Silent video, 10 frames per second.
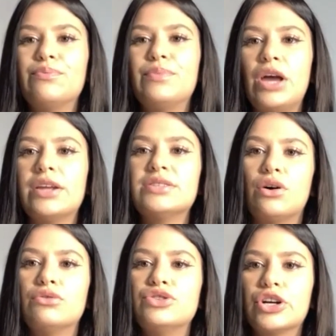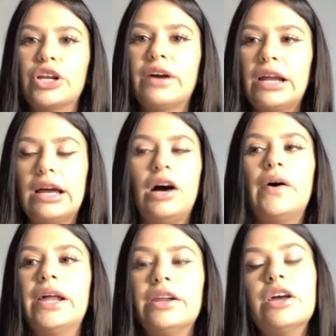be on his own journey right now
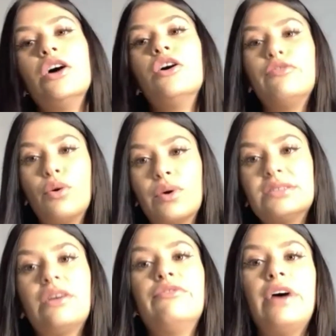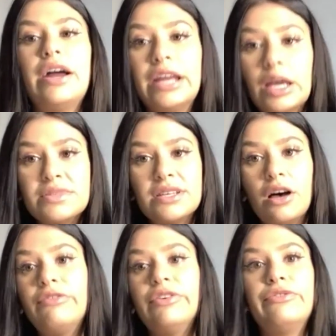and focus on finding
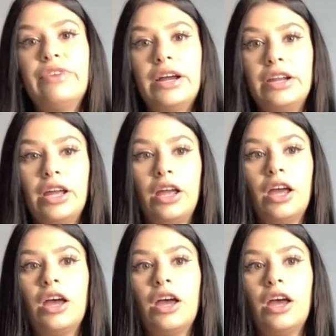himself and finding